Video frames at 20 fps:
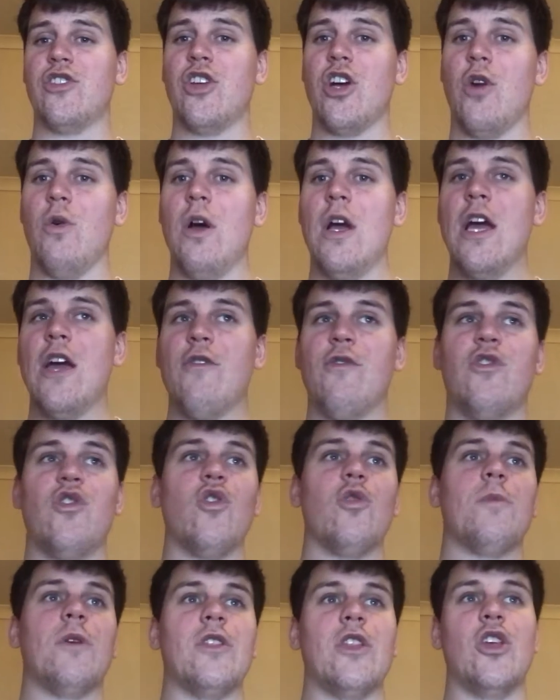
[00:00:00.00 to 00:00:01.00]
So if you're
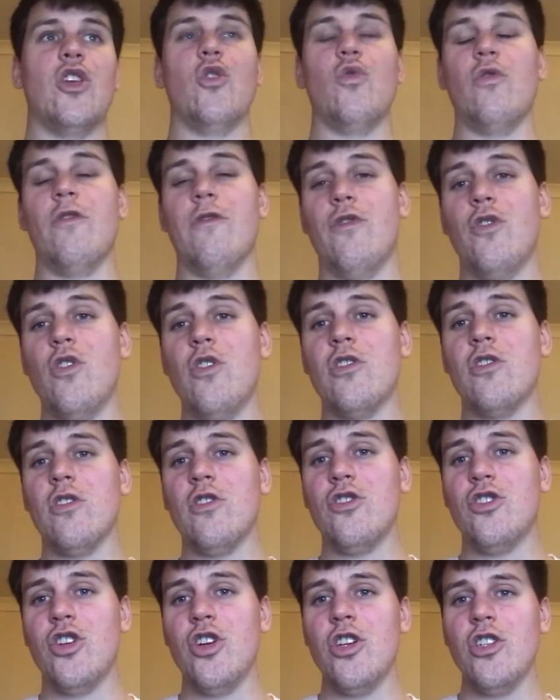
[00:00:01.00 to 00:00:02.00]
talking about the
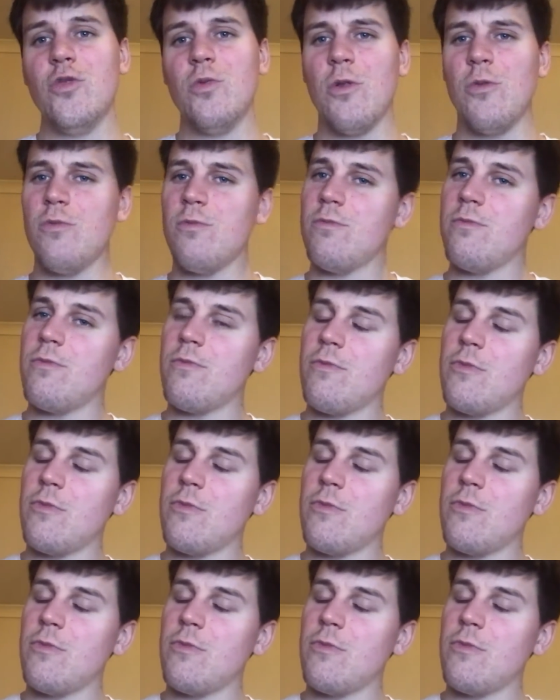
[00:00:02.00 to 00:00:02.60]
universal church, well,